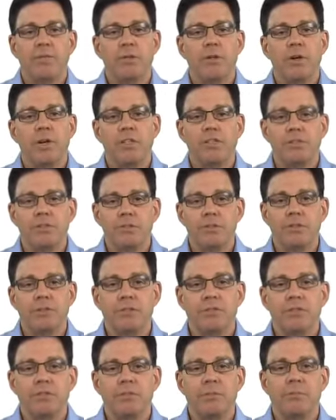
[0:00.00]
FullCost
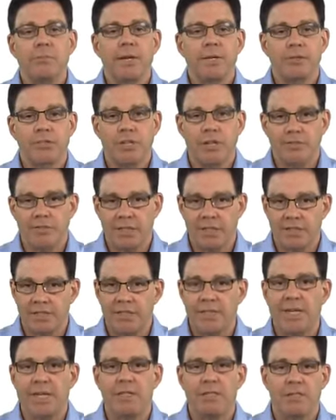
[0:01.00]
uses Microsoft
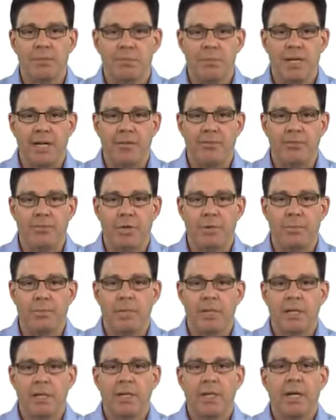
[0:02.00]
Excel as a platform
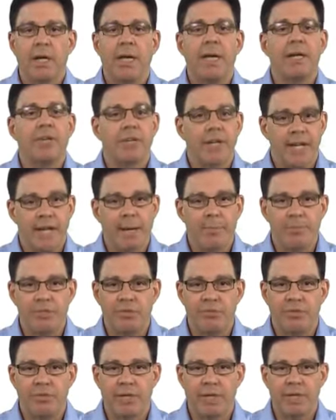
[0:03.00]
and a
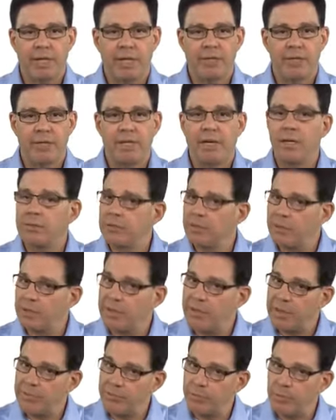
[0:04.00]
captive front end. Now, don't
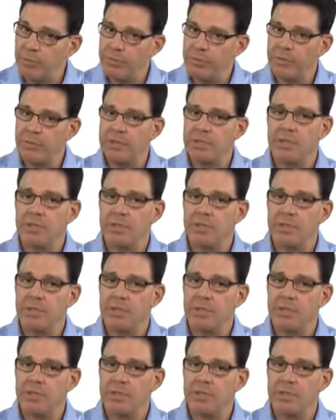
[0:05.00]
let that fool you.